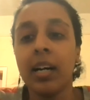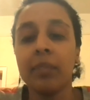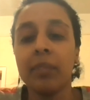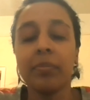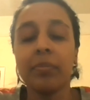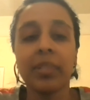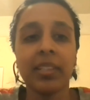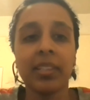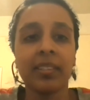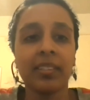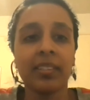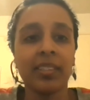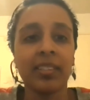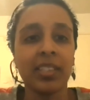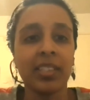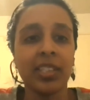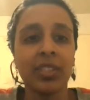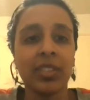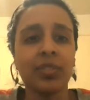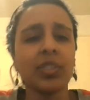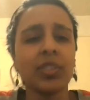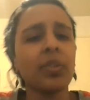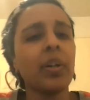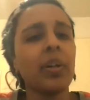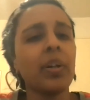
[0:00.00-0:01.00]
um, political
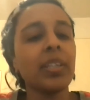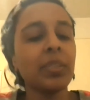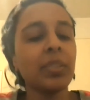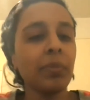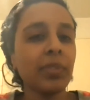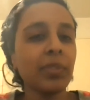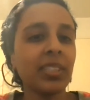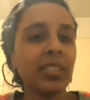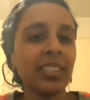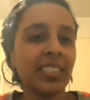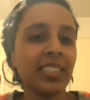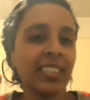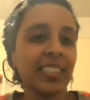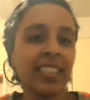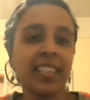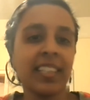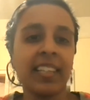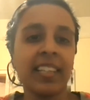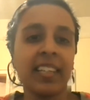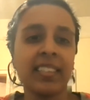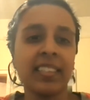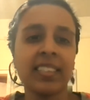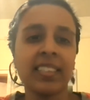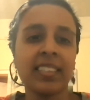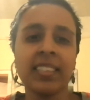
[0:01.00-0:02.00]
issues. So I suppose I just think
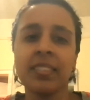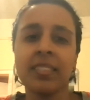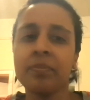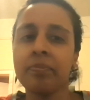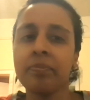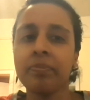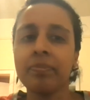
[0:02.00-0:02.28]
that's